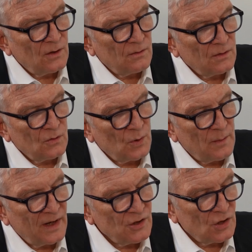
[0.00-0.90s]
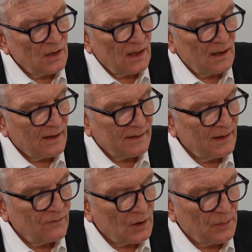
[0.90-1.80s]
You were mentioning, I
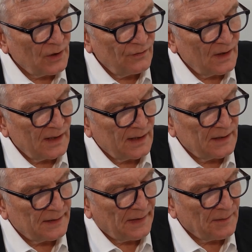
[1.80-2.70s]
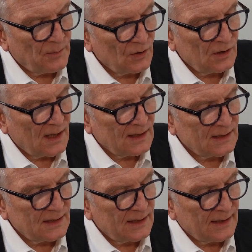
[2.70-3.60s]
think very briefly in another
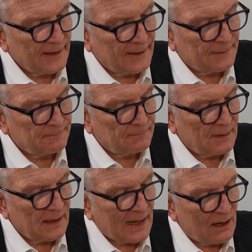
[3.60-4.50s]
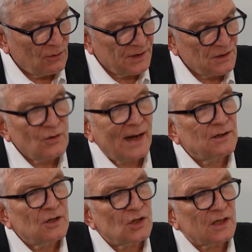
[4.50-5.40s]
podcast, how the
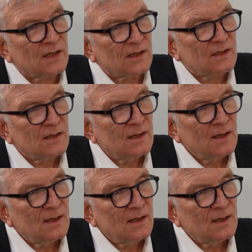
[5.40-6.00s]
strategy is.